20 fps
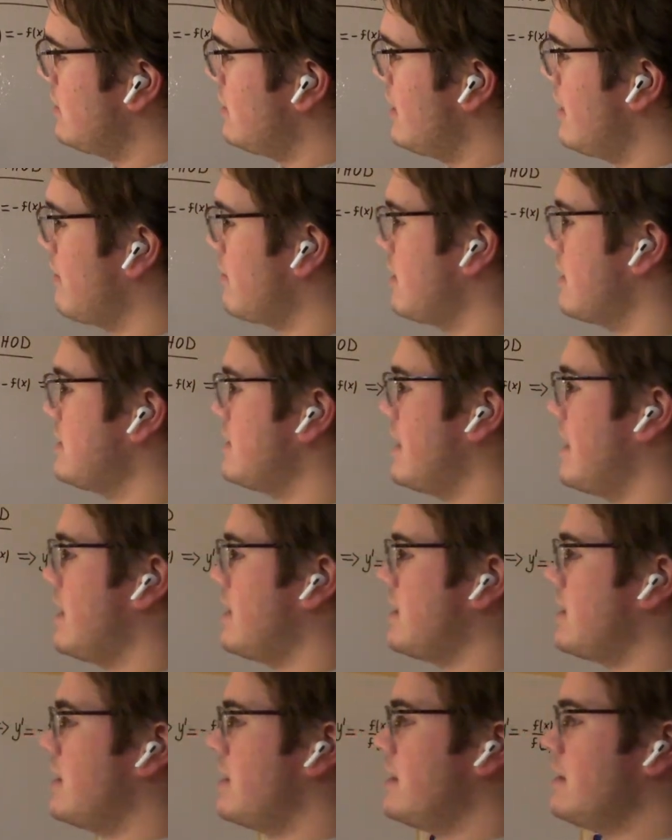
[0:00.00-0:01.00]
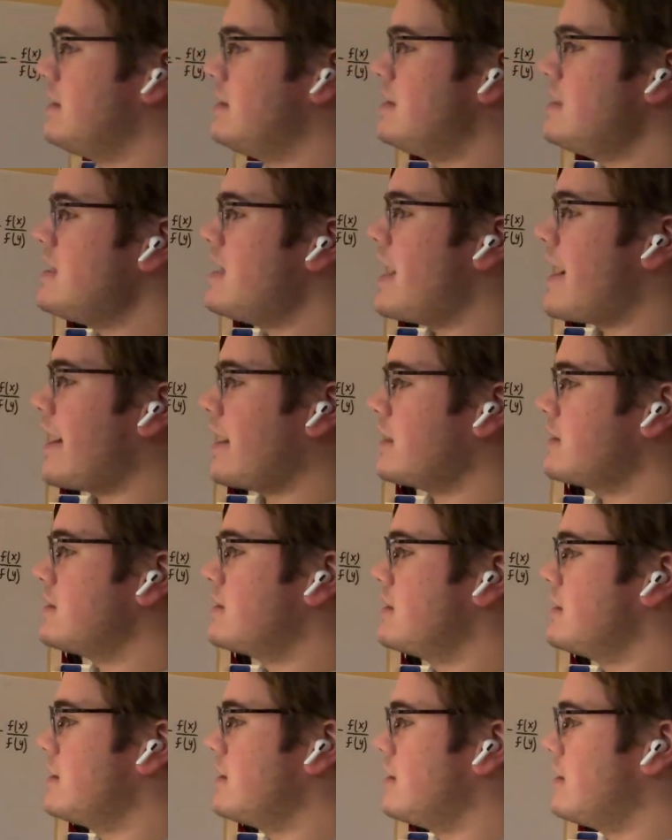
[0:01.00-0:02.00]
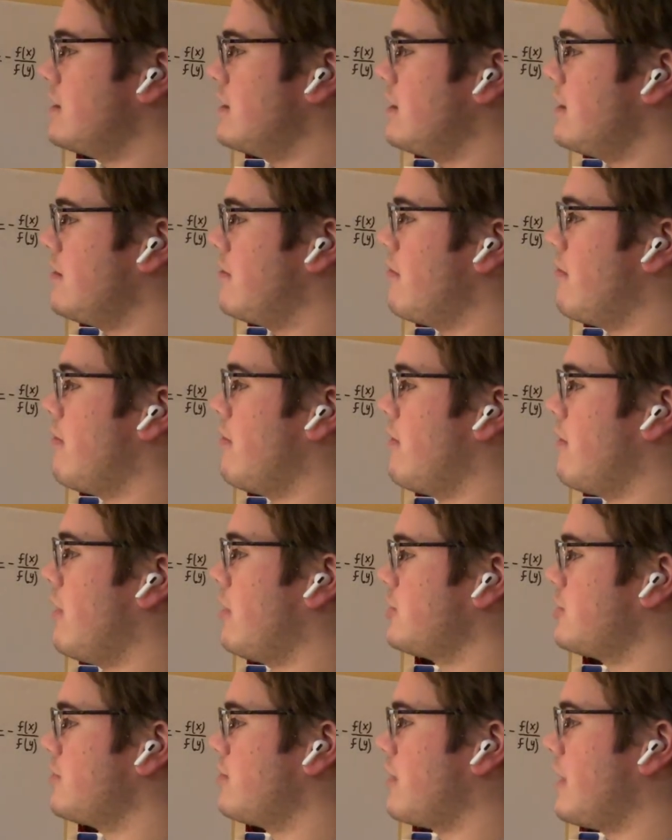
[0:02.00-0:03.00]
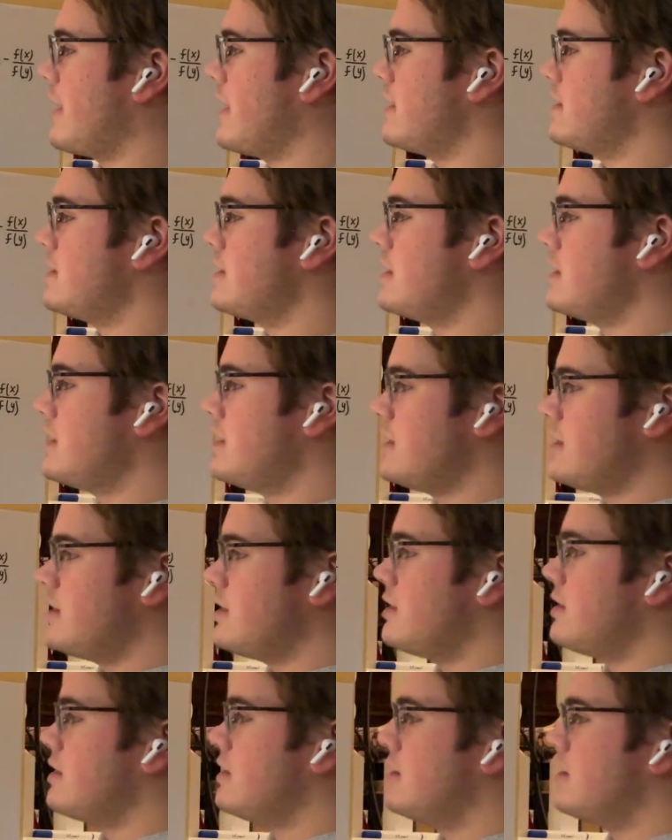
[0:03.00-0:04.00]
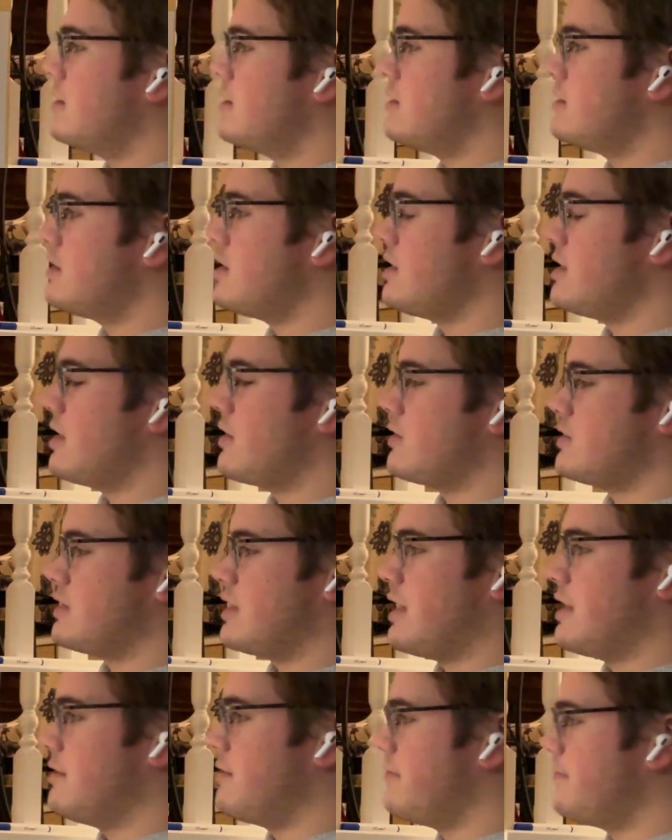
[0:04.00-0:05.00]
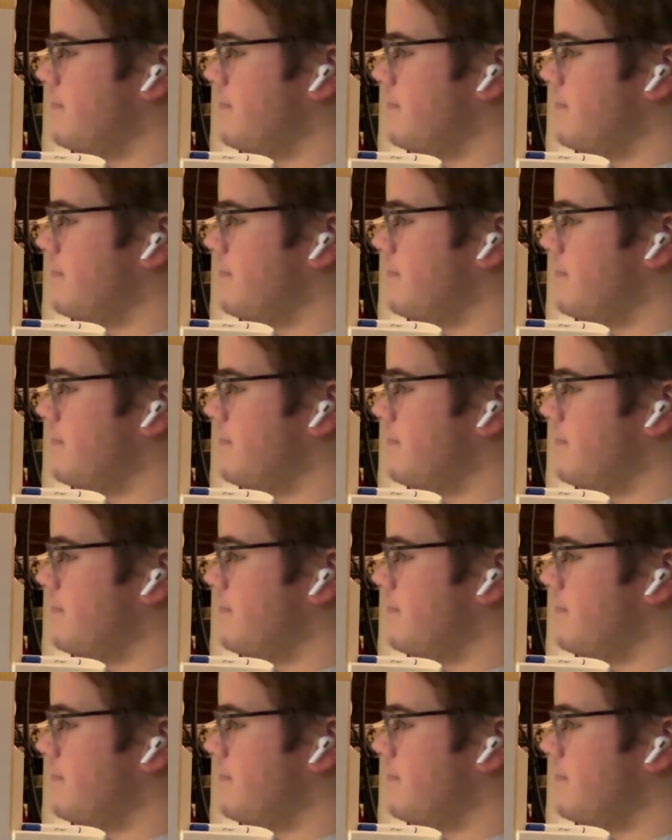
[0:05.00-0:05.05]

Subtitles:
And I'm going to take dx and multiply it to the other side.